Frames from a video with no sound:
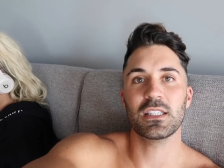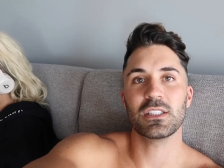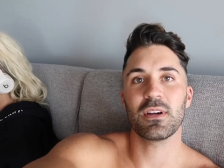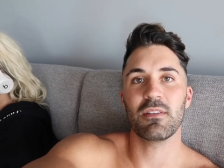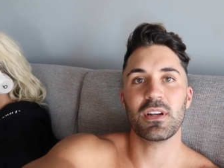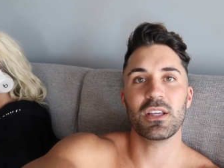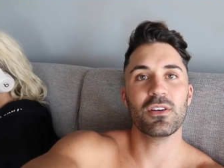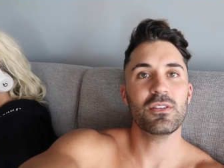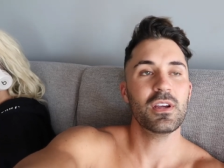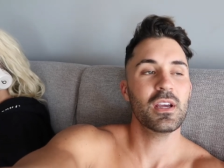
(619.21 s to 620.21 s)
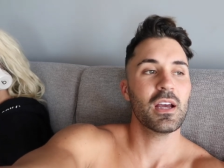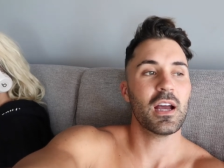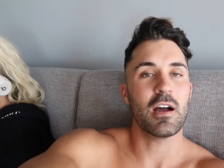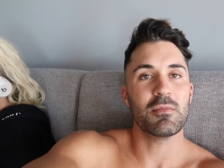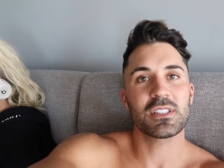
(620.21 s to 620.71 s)
Instagram video,
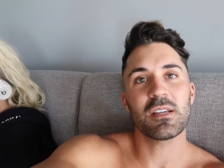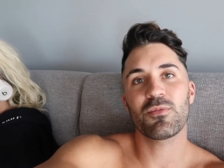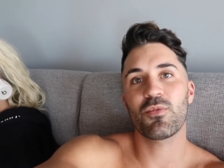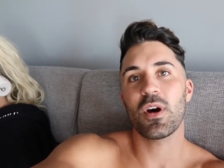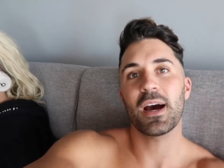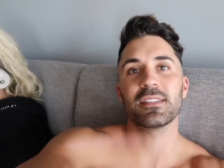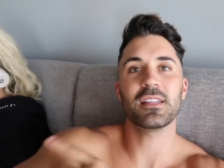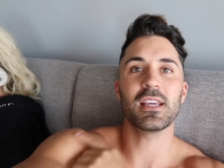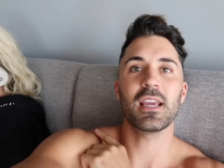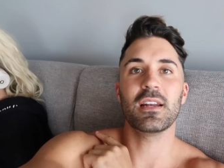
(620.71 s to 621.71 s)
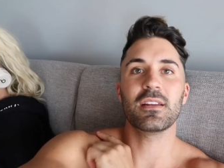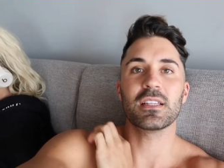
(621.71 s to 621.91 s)
um, skip right to the end.